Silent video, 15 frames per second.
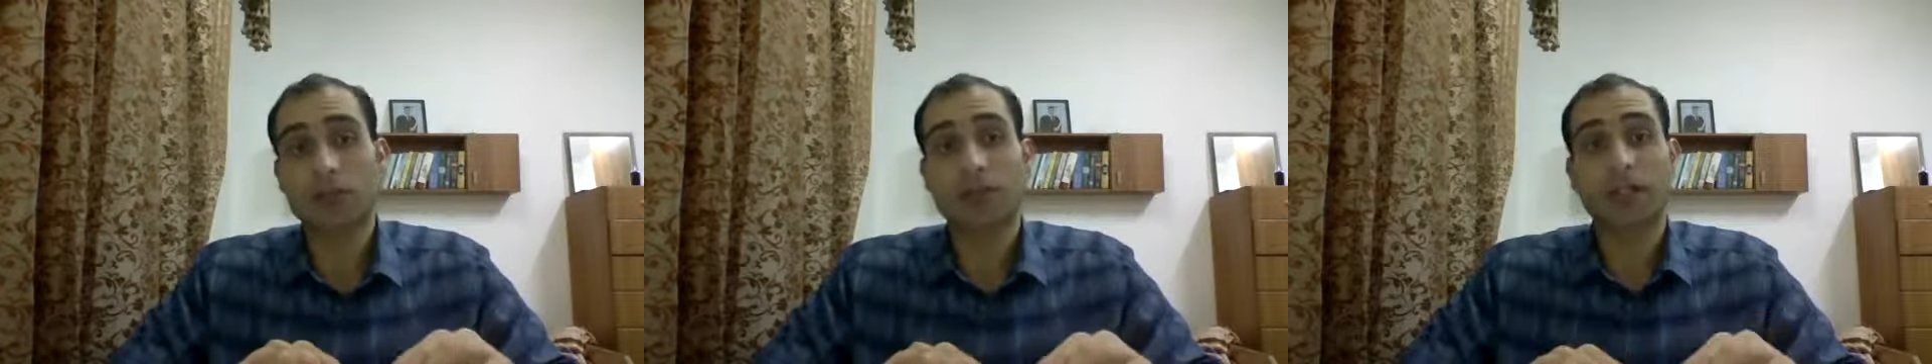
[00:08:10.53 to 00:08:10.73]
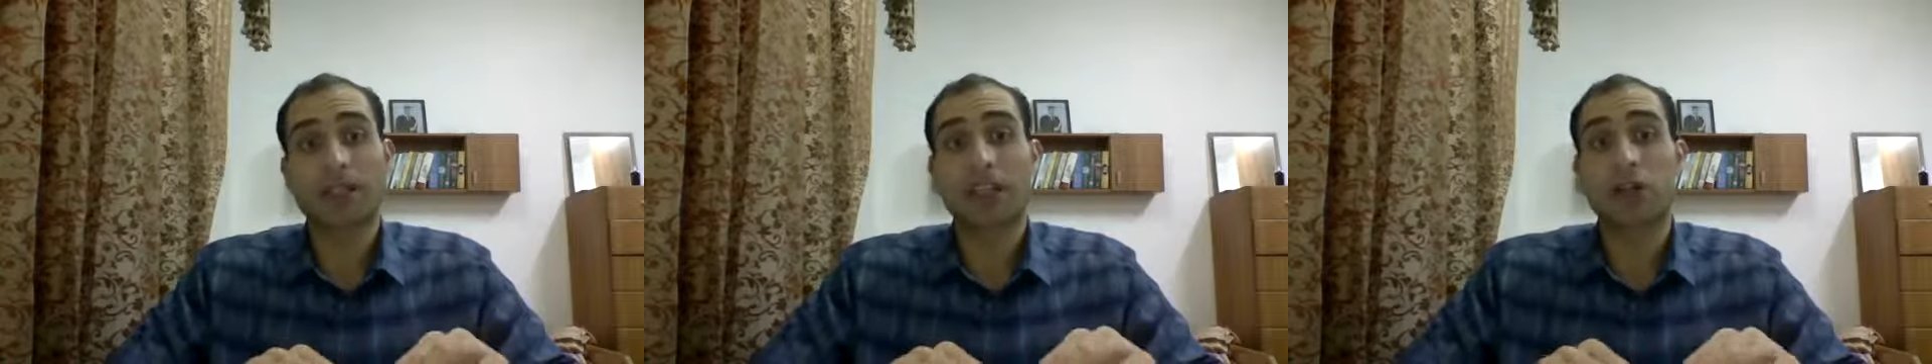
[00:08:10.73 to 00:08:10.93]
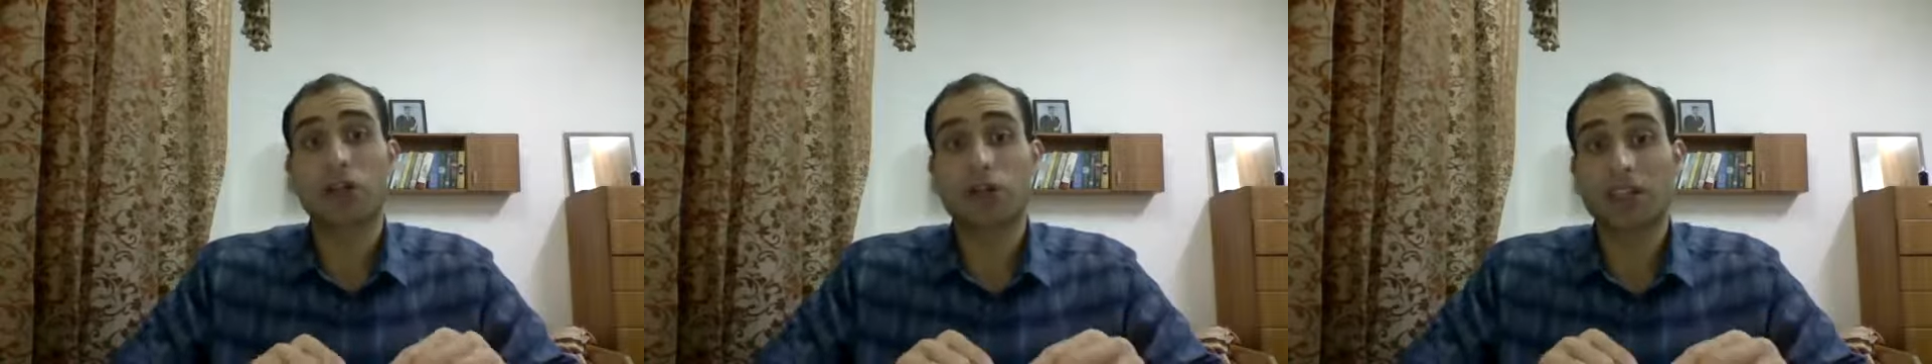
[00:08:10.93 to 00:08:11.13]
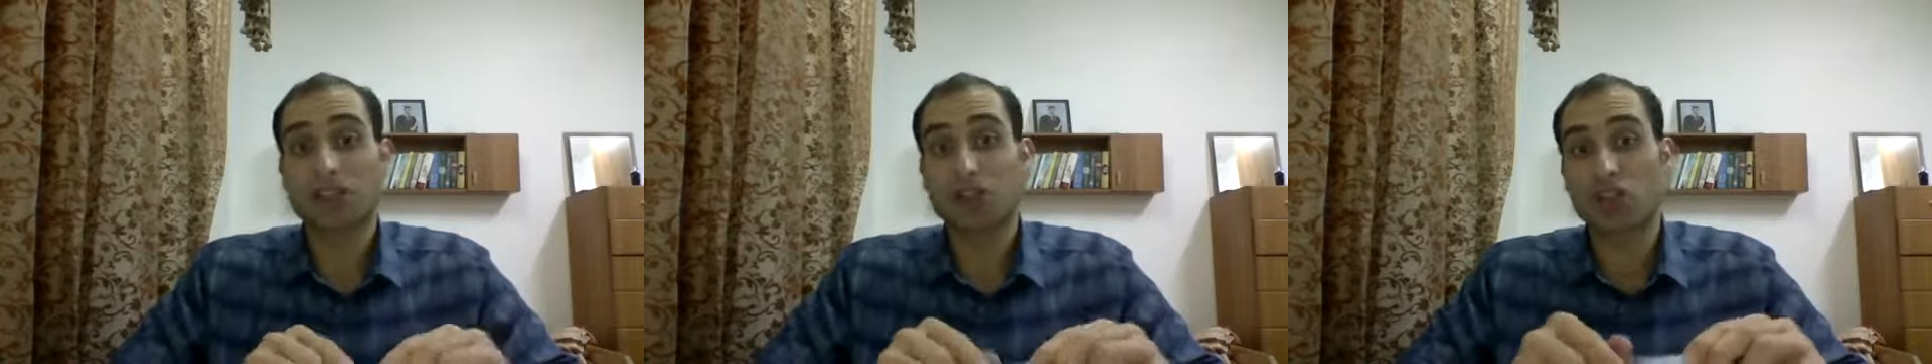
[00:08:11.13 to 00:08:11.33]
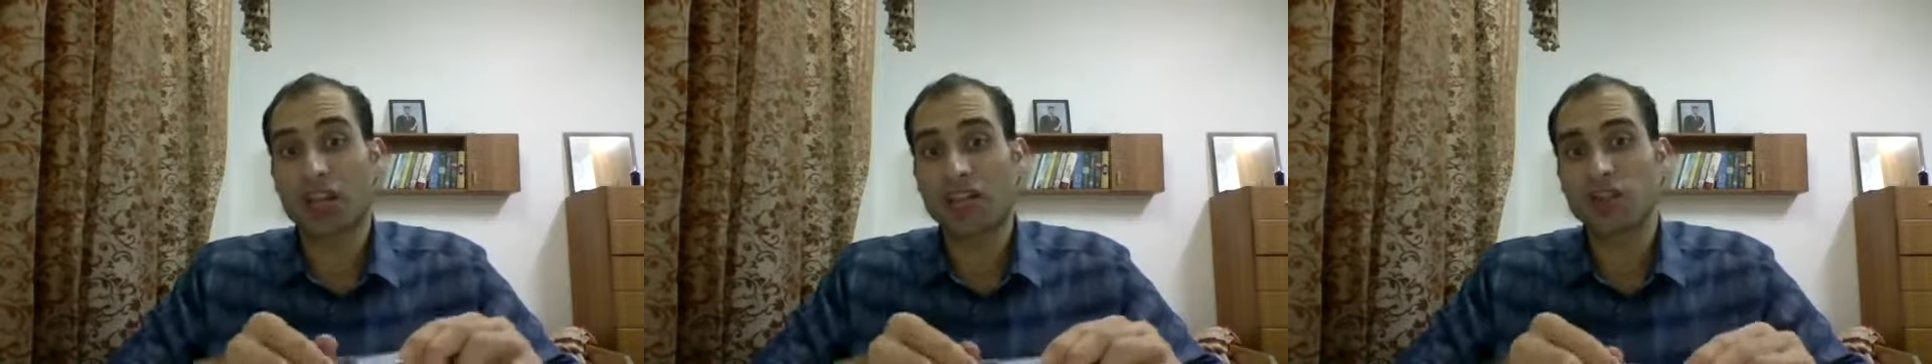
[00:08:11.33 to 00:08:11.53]
but I know that
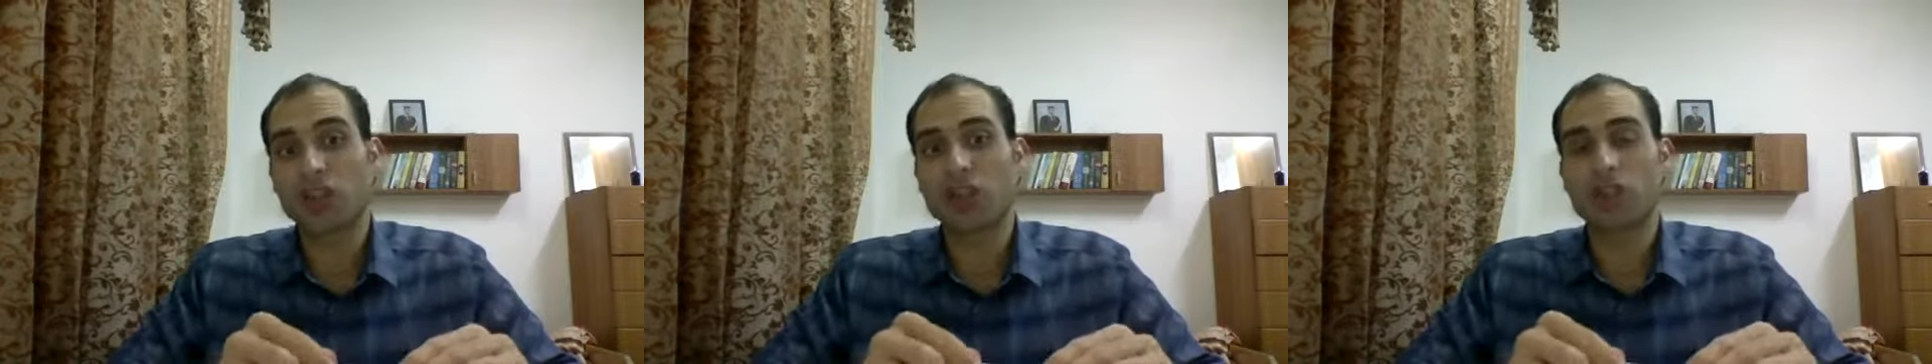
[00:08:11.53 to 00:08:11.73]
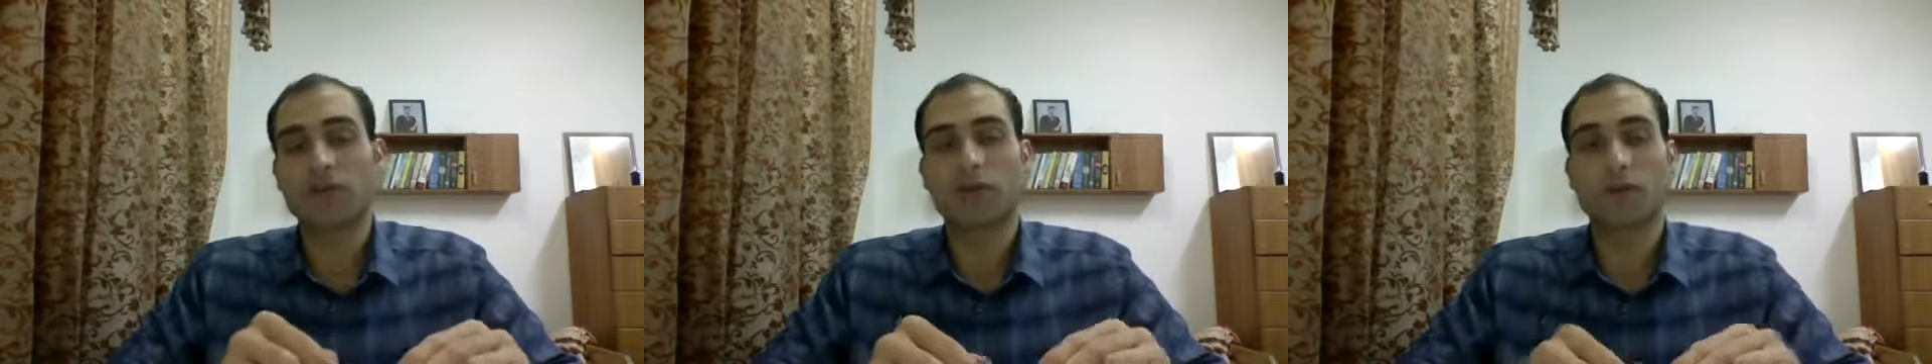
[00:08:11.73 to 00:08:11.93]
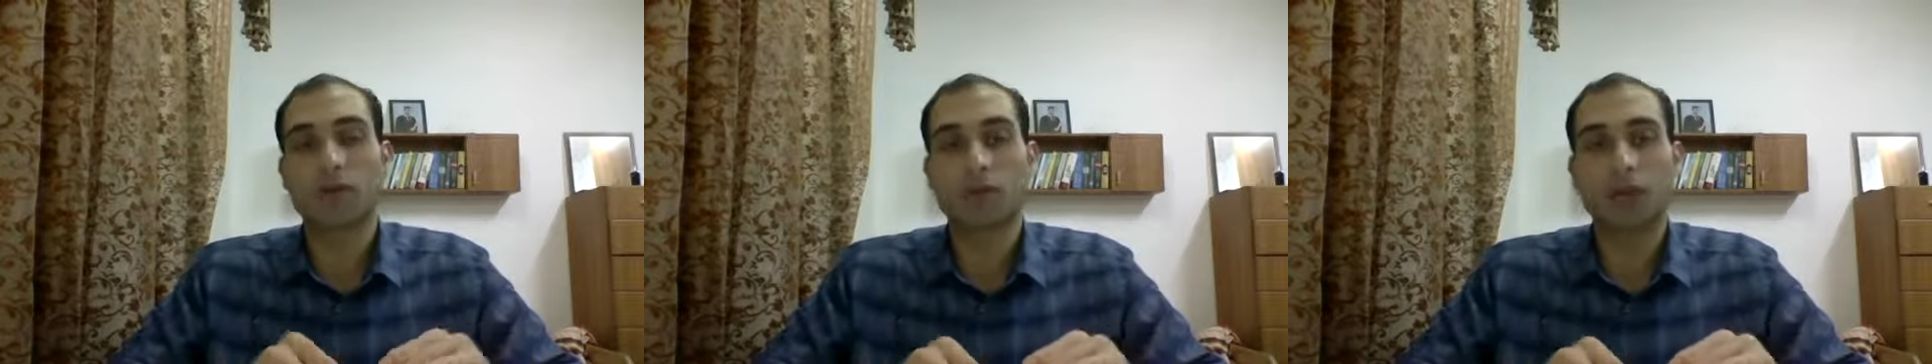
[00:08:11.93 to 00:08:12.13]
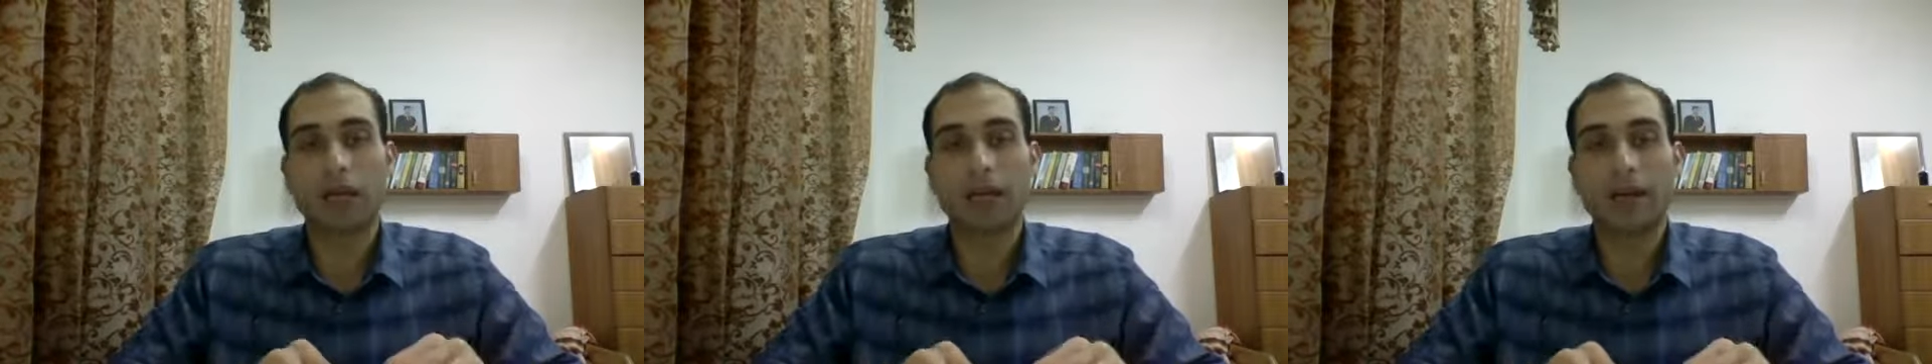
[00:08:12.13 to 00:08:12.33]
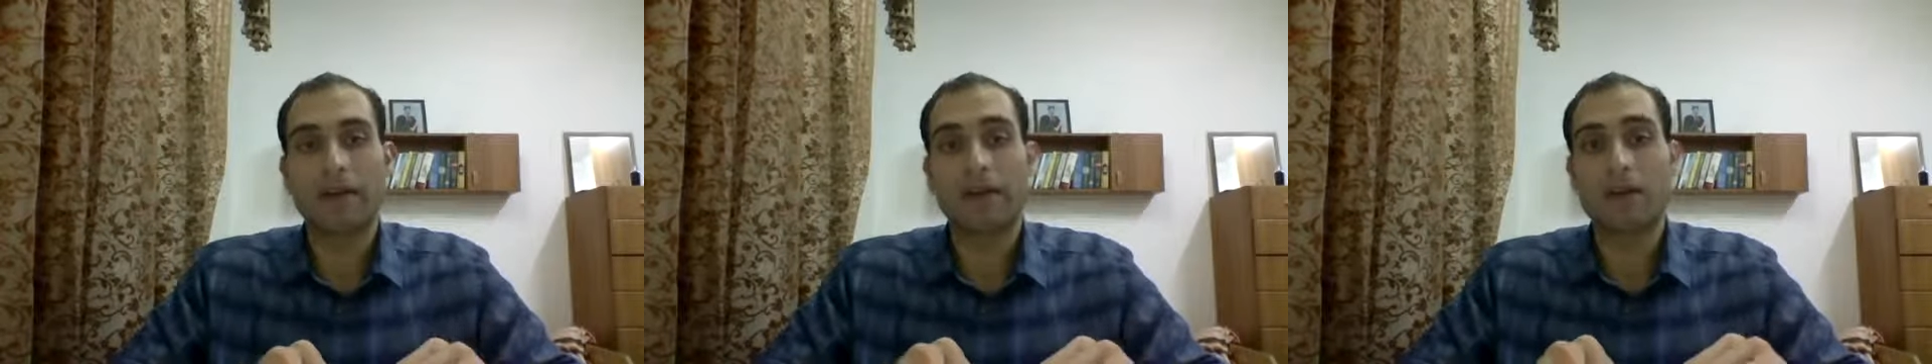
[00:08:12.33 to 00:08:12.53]
challenges for
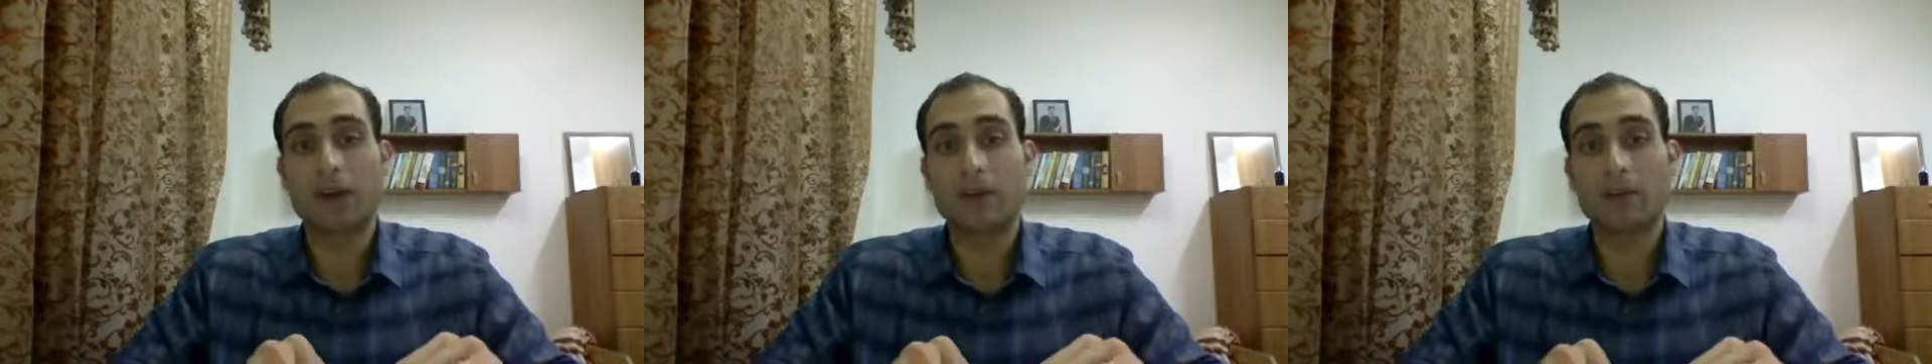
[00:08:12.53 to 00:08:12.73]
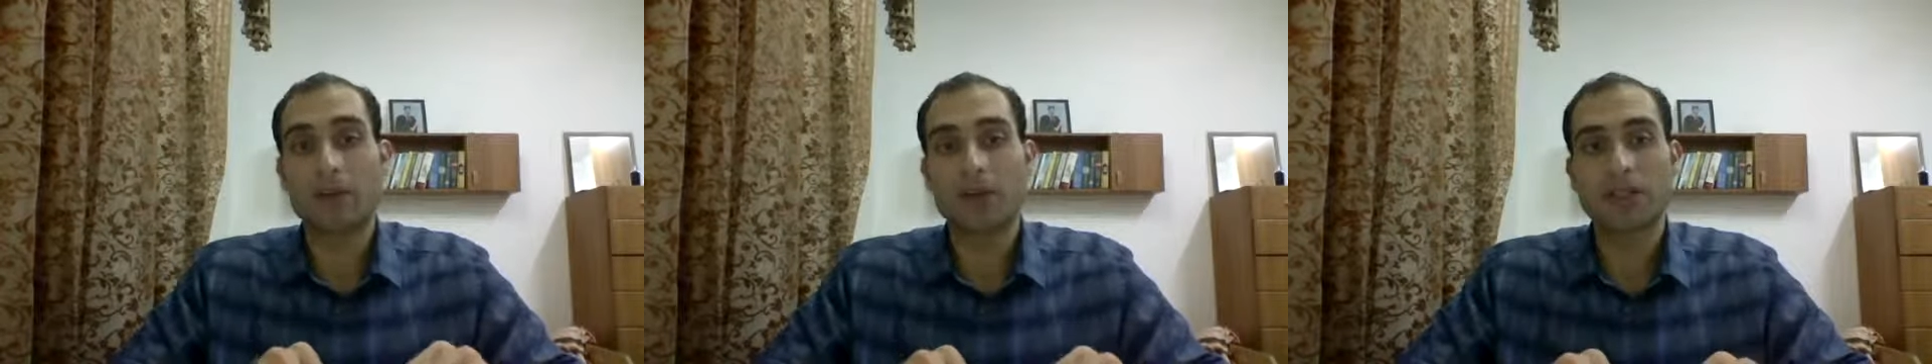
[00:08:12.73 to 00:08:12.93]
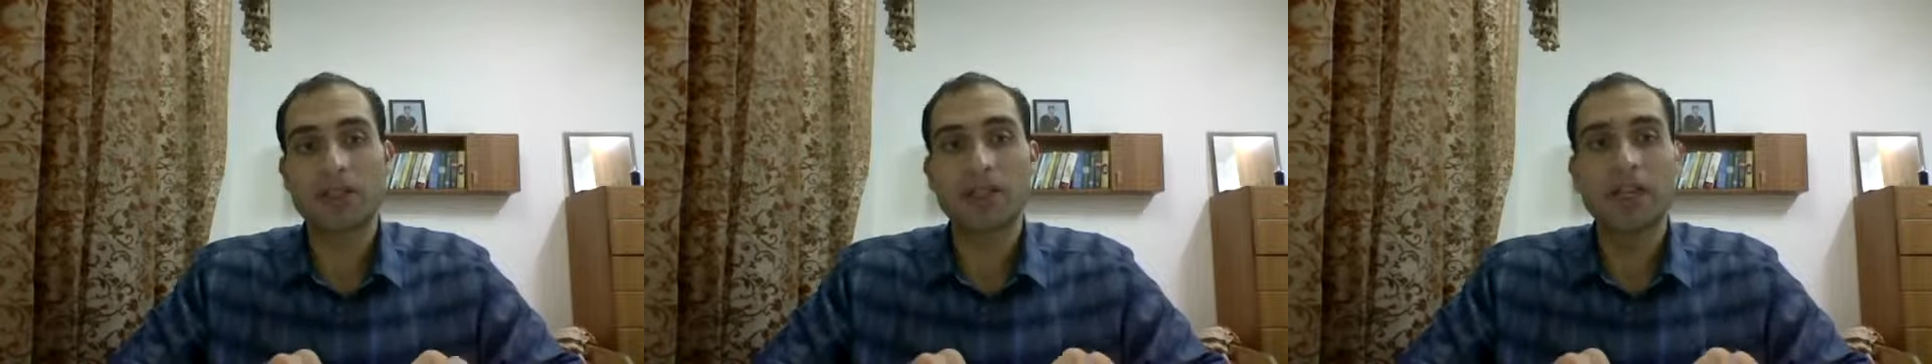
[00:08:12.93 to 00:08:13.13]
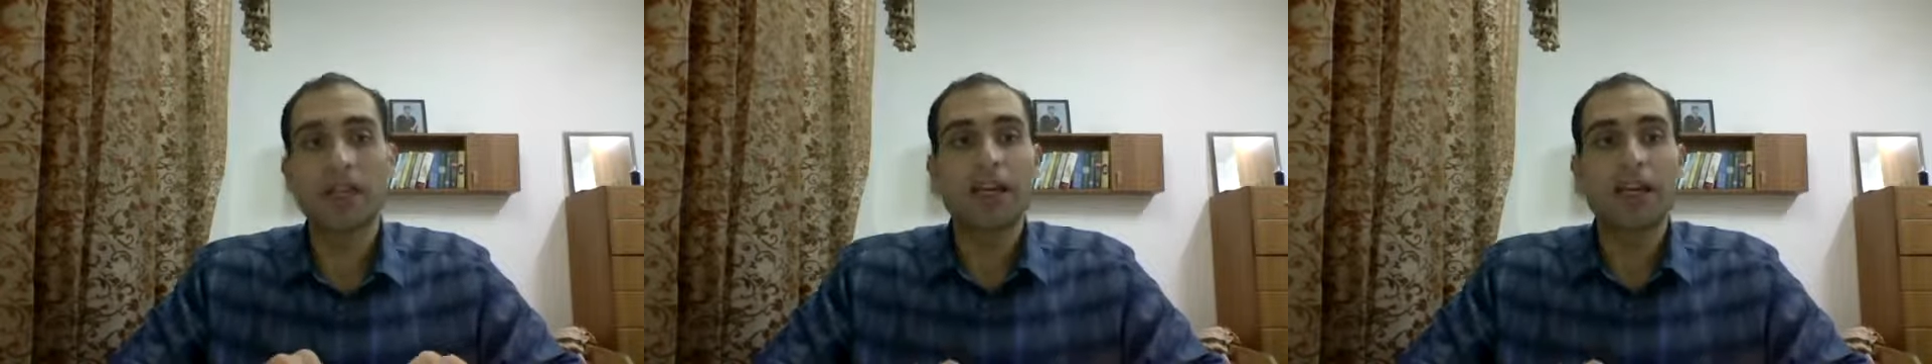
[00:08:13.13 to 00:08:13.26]
farmers